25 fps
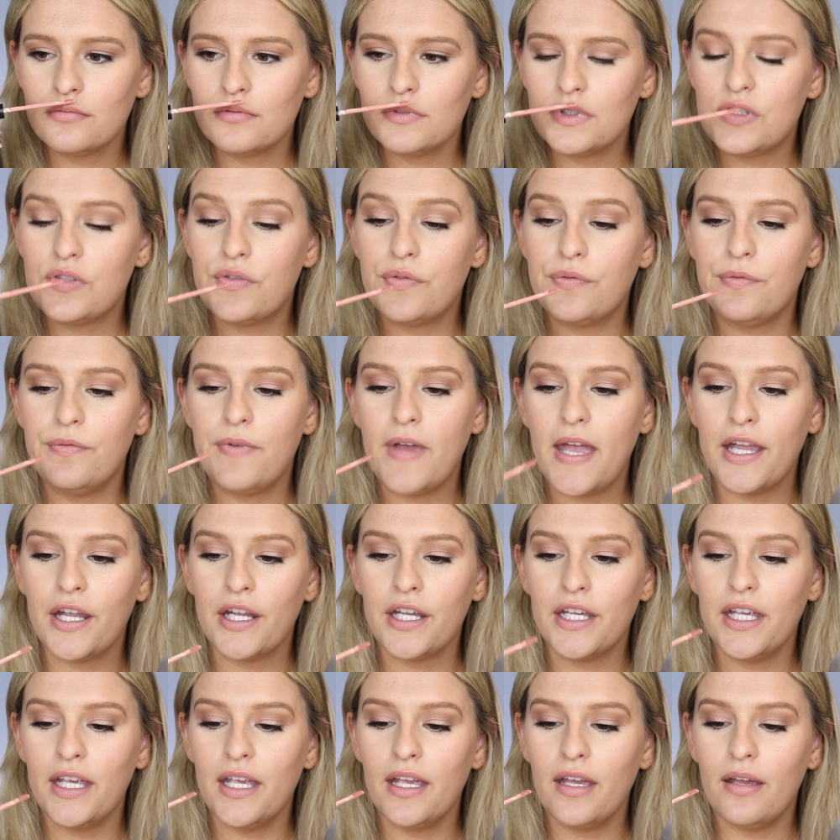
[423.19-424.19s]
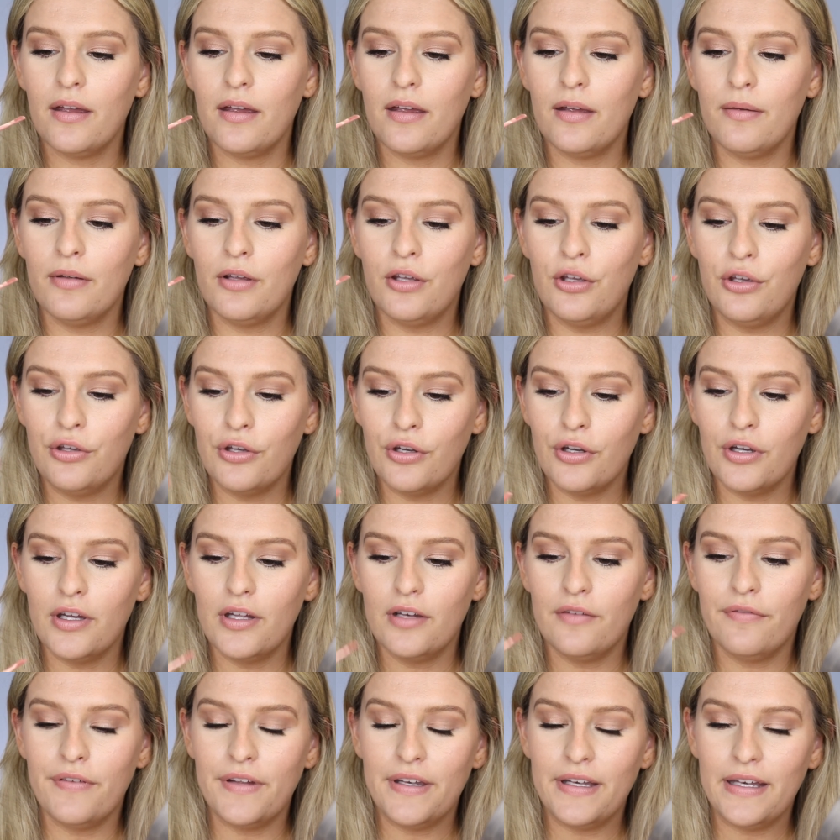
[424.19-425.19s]
It's very
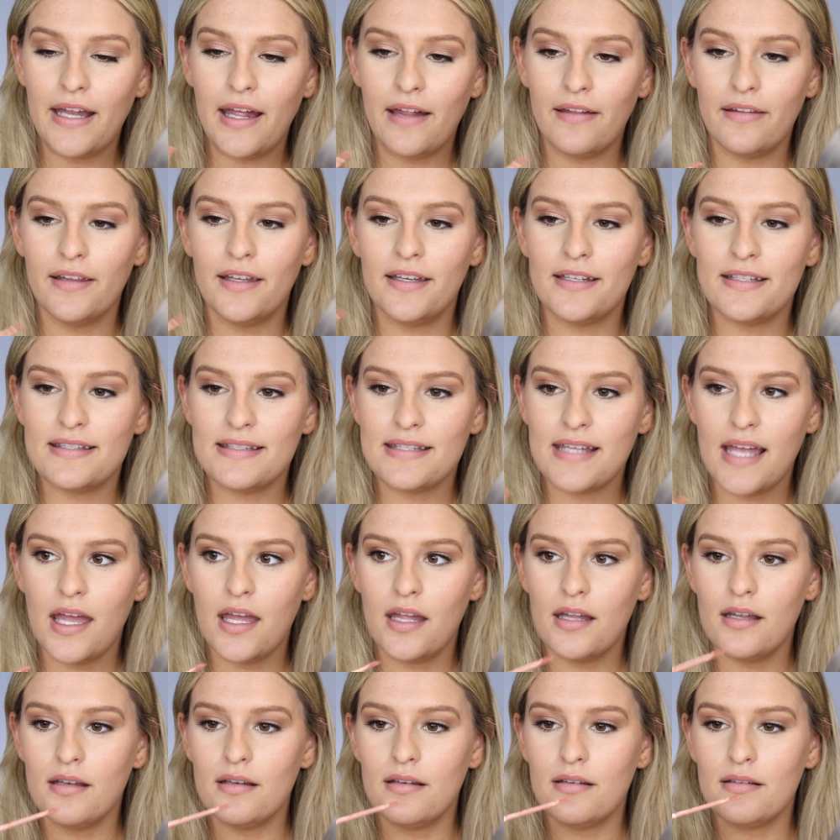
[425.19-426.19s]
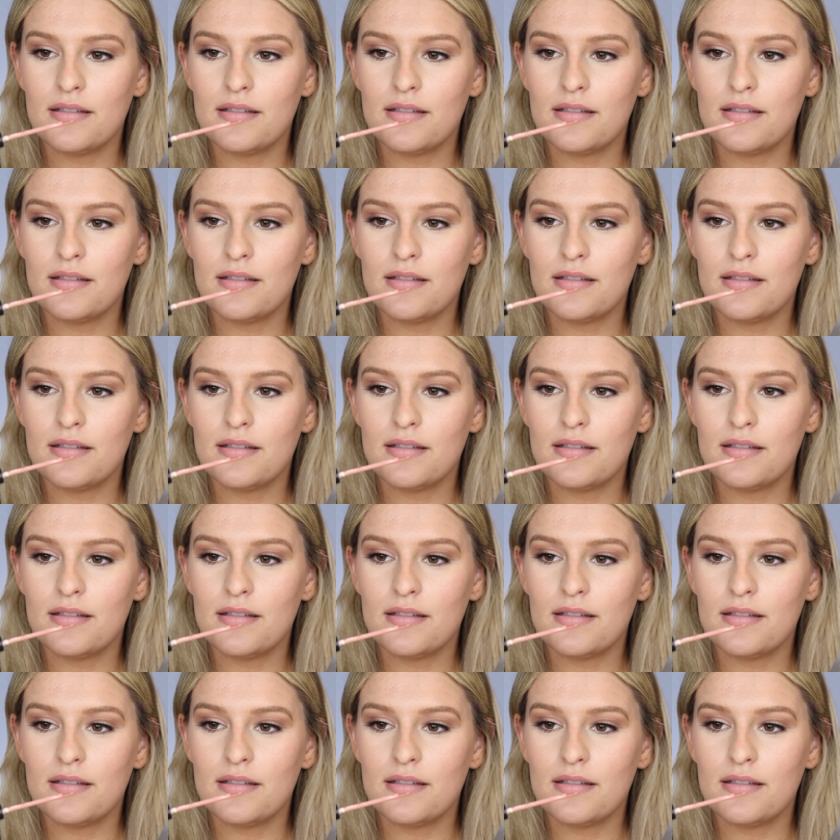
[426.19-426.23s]
good vanilla scent,